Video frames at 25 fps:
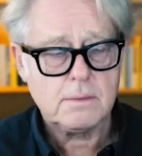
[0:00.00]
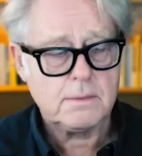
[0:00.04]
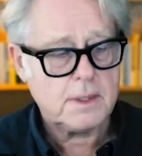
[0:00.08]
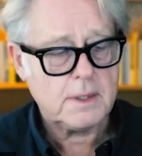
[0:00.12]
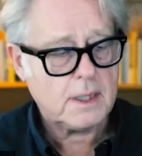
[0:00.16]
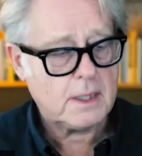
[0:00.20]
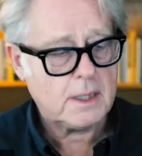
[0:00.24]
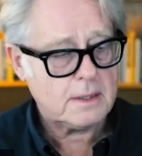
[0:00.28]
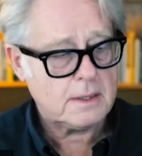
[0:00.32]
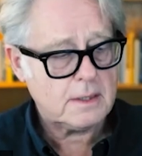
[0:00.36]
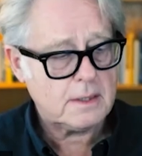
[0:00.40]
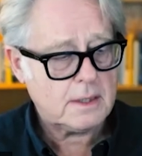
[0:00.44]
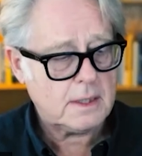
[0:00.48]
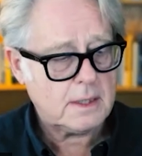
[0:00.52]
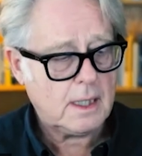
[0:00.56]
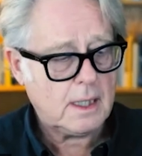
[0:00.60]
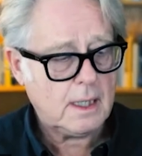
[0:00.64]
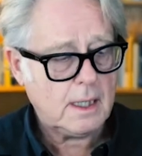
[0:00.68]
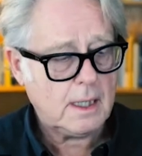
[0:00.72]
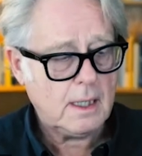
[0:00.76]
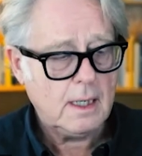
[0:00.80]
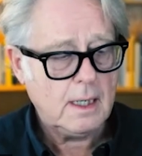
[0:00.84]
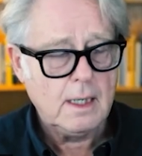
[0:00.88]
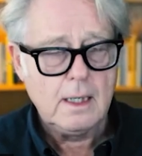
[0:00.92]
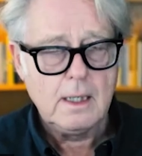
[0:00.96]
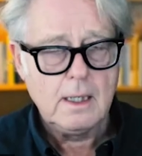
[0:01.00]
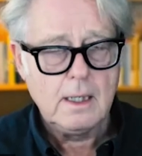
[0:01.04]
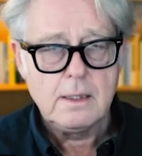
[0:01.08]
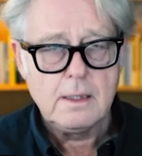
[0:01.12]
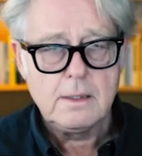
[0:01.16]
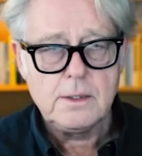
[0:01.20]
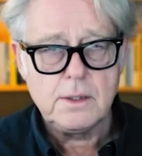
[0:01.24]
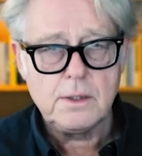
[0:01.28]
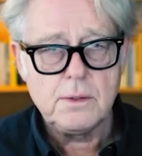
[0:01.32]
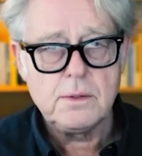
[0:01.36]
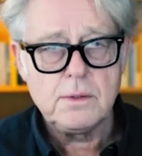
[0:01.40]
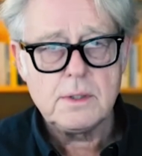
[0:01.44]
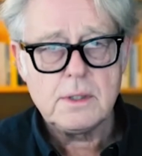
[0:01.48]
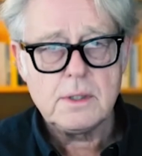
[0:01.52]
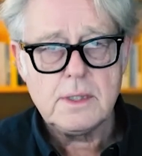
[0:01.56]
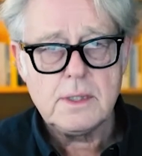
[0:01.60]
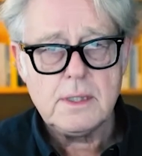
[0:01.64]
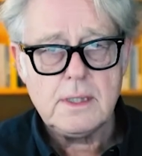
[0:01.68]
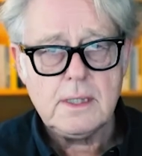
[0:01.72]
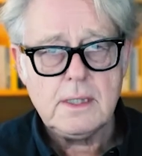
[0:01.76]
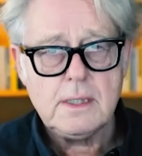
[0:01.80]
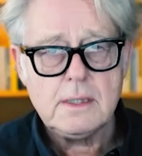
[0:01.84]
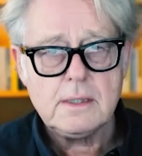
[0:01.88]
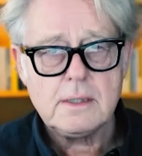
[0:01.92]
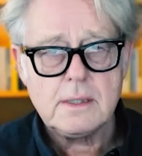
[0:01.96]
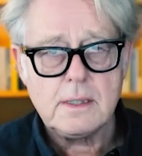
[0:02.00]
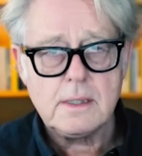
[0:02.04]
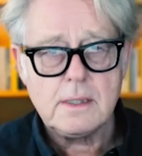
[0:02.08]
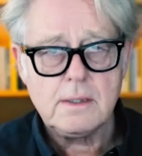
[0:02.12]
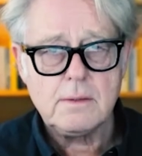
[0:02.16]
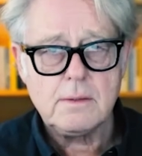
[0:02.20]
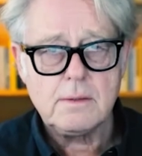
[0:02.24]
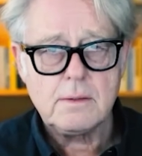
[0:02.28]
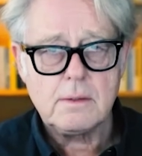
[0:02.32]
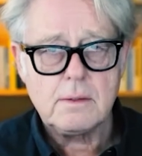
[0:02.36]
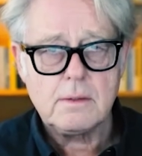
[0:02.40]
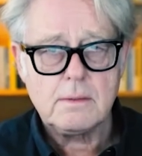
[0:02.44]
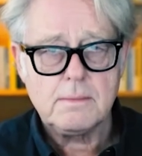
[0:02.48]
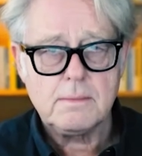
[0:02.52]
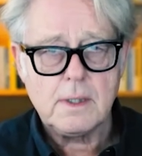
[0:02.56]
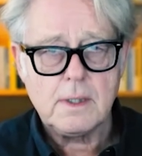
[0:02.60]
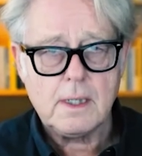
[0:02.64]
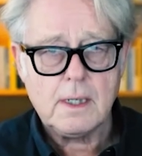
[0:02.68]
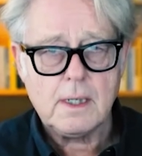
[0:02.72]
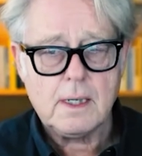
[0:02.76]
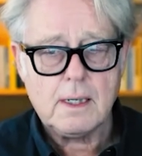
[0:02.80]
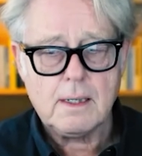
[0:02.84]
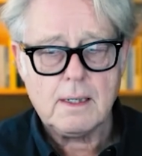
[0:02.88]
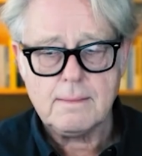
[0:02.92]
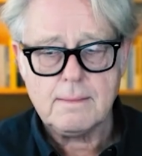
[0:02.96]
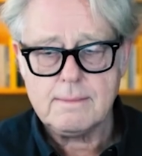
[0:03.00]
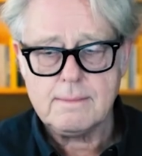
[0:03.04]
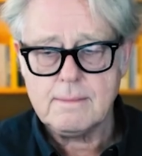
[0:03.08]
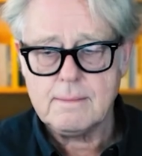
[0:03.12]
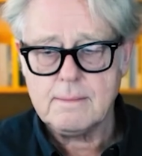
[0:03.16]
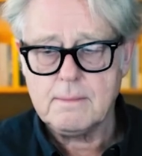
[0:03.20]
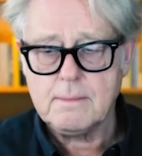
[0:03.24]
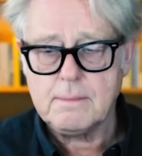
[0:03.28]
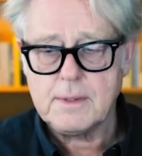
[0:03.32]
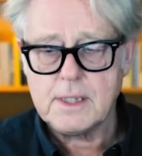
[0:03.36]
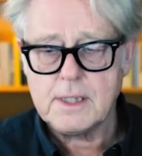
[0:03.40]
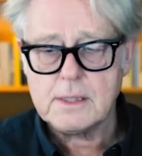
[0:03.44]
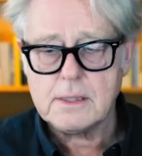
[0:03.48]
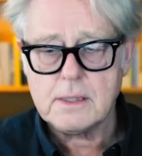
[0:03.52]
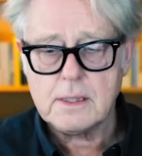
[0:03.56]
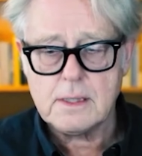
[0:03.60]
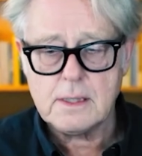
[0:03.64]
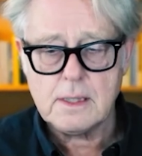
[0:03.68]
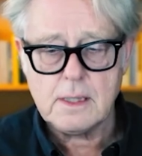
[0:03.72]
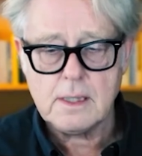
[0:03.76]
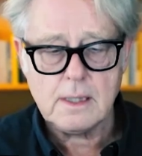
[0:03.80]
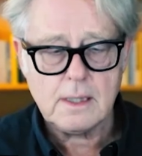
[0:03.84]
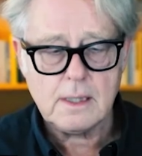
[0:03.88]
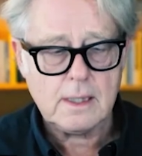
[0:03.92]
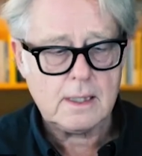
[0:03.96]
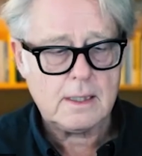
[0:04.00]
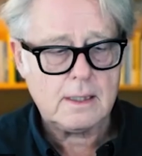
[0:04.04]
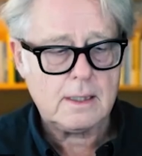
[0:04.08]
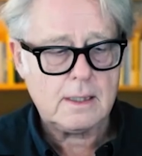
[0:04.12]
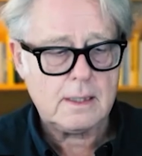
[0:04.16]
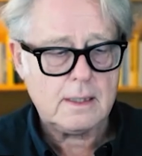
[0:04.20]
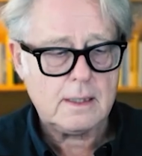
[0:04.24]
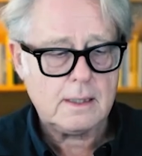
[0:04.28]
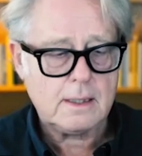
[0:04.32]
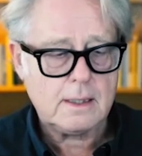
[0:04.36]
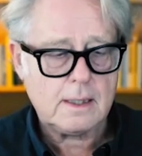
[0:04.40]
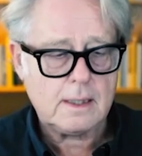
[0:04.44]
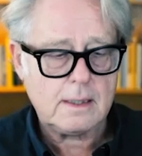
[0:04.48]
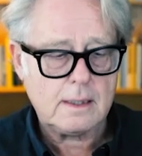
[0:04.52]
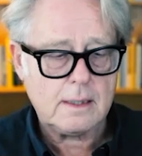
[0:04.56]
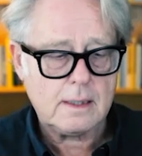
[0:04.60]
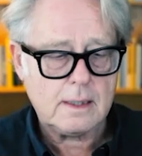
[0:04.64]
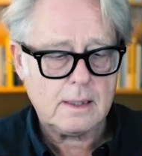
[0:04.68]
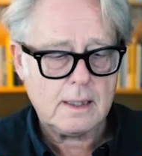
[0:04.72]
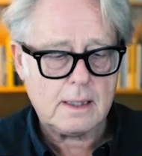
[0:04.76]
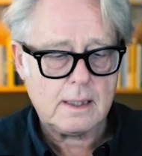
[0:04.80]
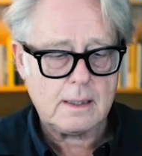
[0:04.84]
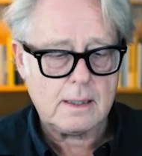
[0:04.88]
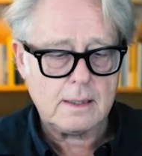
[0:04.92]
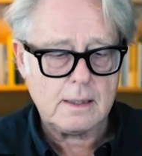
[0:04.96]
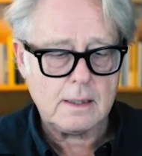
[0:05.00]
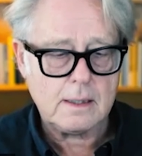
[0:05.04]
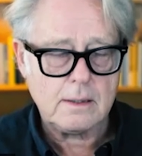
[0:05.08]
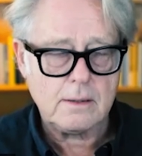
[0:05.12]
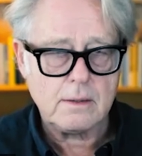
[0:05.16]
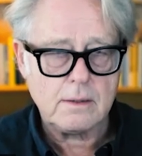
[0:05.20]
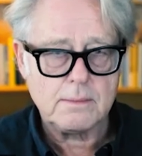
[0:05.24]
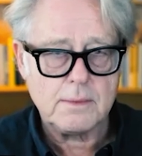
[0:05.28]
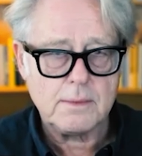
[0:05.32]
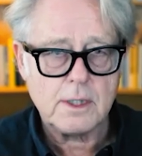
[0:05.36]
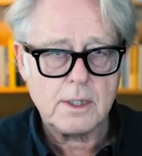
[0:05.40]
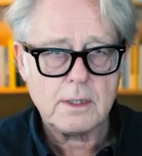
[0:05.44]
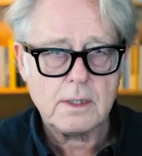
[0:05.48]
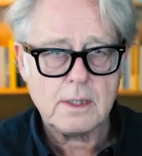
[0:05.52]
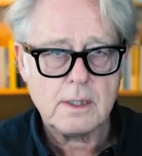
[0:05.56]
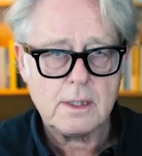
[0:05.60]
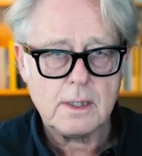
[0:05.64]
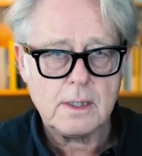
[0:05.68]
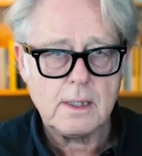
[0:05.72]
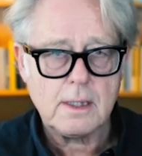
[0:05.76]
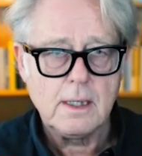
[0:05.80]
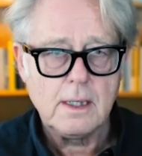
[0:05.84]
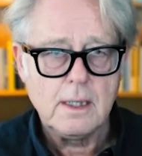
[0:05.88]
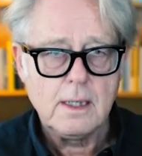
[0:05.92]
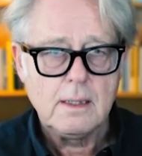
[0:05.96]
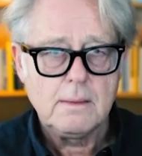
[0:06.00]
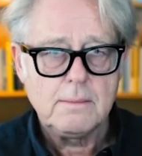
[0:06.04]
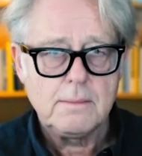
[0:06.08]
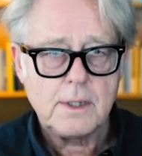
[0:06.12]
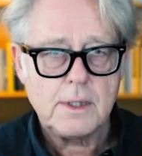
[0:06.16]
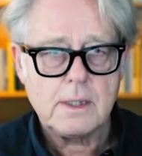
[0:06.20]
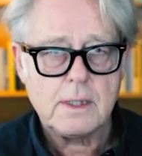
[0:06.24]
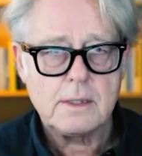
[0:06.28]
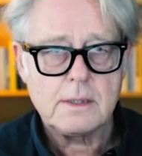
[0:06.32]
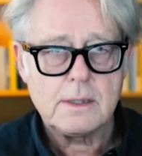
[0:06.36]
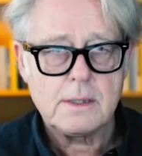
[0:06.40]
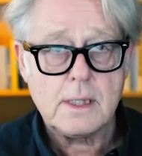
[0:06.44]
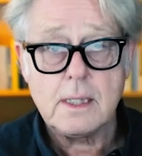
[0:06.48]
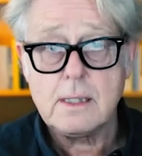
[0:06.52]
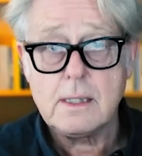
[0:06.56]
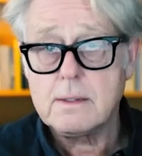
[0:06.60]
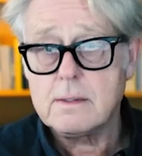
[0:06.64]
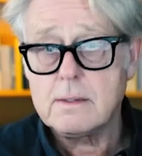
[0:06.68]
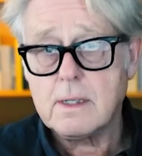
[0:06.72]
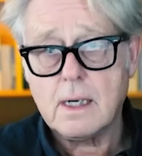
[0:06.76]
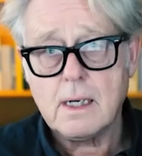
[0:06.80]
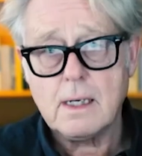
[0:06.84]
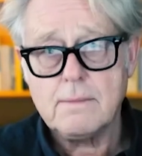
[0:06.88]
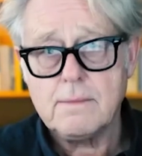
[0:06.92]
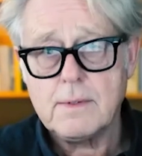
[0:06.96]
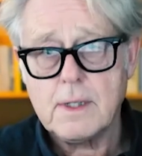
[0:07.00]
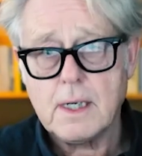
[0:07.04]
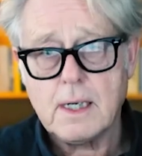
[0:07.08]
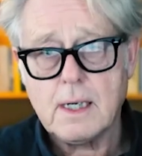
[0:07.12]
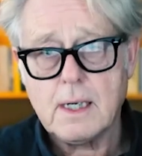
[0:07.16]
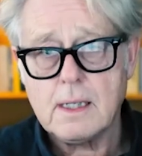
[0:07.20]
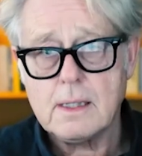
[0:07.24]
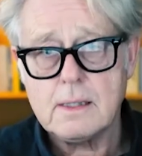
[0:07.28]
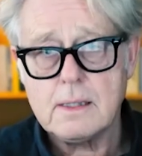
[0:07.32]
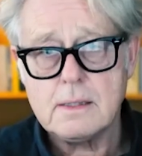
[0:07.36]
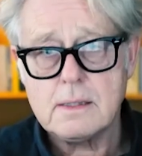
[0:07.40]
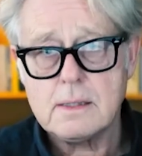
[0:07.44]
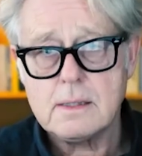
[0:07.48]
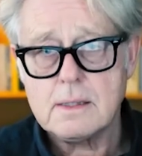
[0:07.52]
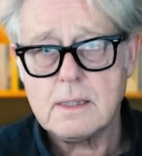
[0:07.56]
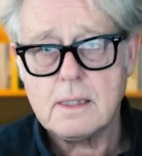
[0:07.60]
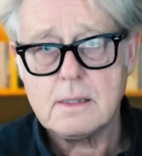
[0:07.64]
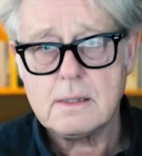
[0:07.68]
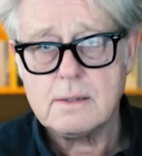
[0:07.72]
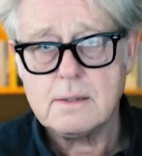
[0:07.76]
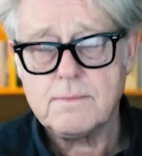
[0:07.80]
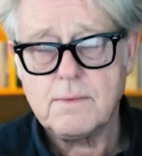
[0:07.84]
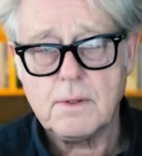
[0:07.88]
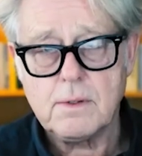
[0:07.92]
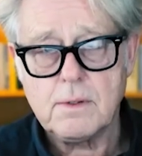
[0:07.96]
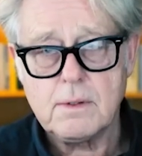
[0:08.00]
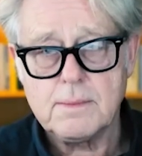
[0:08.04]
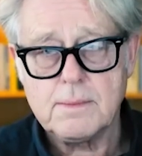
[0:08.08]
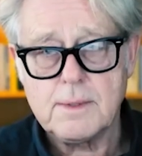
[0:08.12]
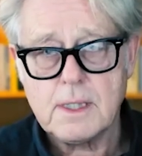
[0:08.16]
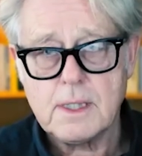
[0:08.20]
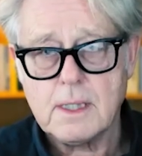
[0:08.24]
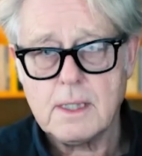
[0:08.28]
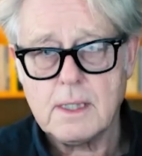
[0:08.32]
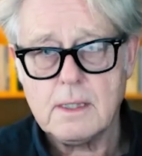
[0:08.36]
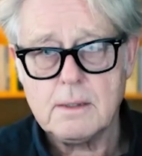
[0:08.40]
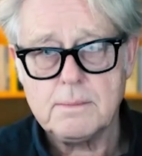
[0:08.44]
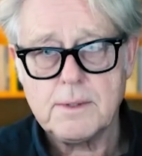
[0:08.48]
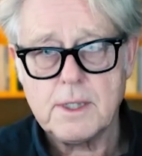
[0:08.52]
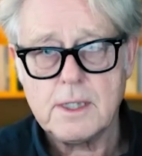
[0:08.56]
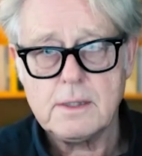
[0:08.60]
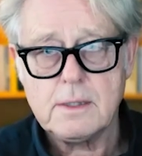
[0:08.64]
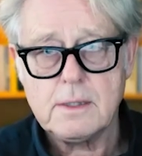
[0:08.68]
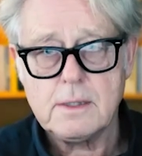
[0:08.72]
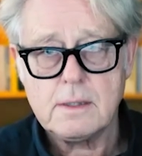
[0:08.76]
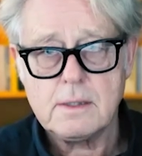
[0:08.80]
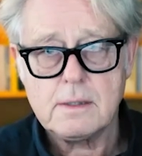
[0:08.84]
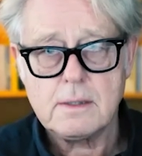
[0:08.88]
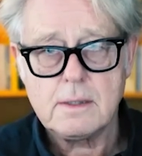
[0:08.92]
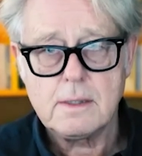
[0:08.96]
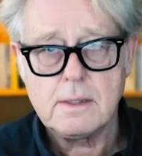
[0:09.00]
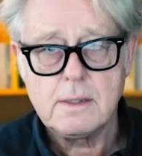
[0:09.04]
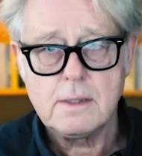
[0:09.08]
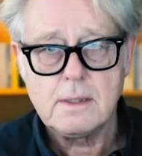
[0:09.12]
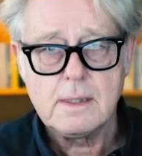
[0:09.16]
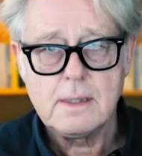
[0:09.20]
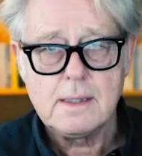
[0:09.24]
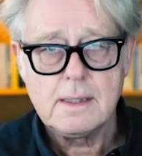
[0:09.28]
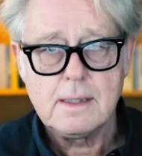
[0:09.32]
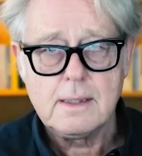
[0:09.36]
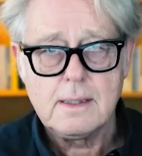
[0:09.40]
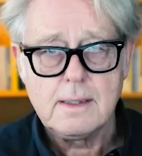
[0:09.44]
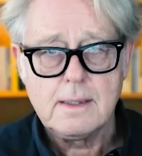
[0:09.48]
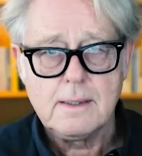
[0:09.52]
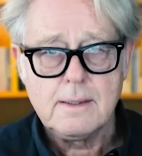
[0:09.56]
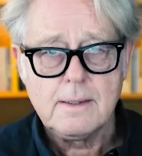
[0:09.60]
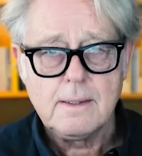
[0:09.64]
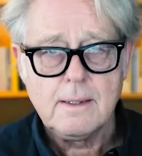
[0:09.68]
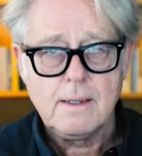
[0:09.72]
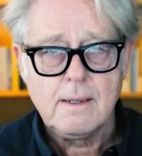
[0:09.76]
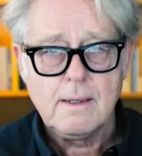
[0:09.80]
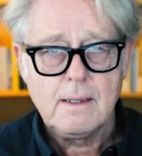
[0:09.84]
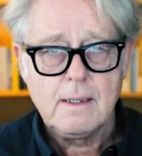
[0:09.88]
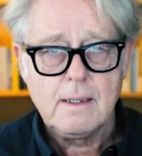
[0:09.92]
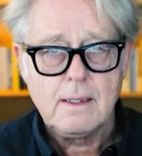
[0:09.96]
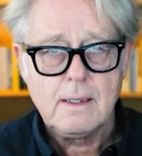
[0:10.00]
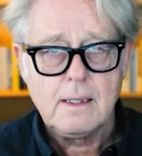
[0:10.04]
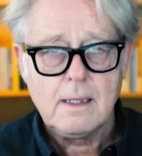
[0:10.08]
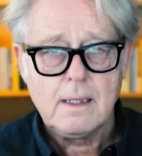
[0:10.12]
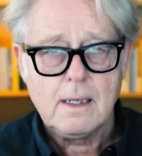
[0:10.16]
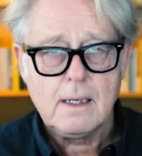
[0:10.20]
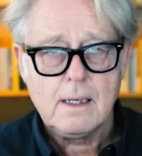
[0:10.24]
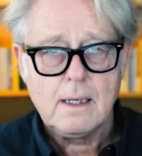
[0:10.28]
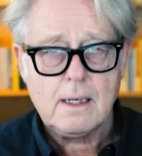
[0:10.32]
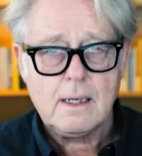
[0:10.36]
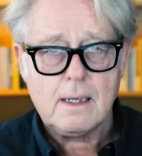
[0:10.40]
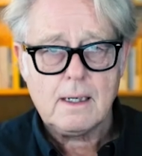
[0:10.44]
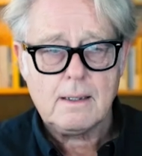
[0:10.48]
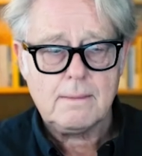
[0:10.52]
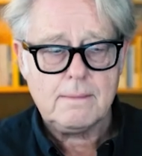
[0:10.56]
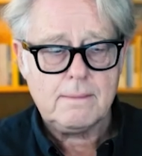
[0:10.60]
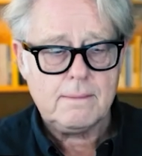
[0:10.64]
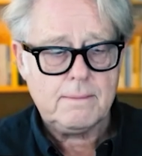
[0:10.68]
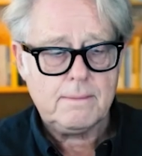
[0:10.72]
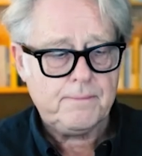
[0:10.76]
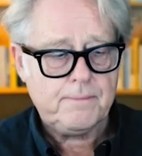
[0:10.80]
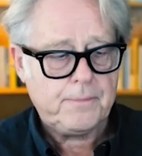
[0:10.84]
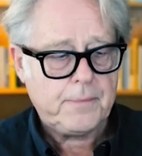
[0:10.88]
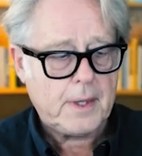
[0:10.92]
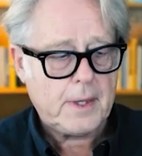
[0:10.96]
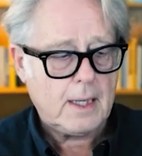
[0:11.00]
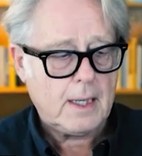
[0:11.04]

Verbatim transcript: We can say, use these in your um, messaging and and and in your marketing because they drive the highest sales volume at higher prices. Hmm. Um,